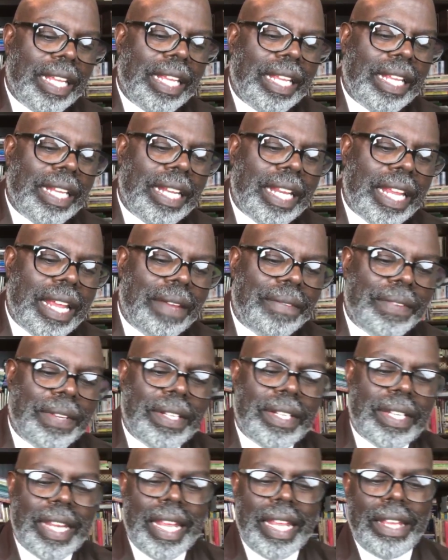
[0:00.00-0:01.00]
and have a
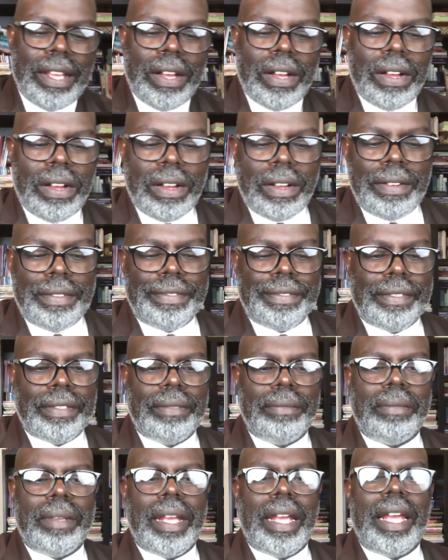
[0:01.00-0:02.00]
day off,
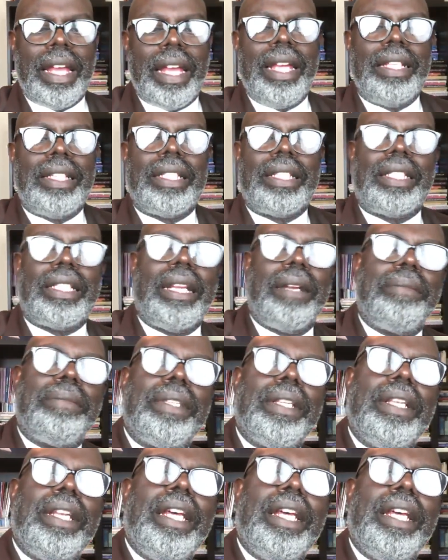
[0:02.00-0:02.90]
my something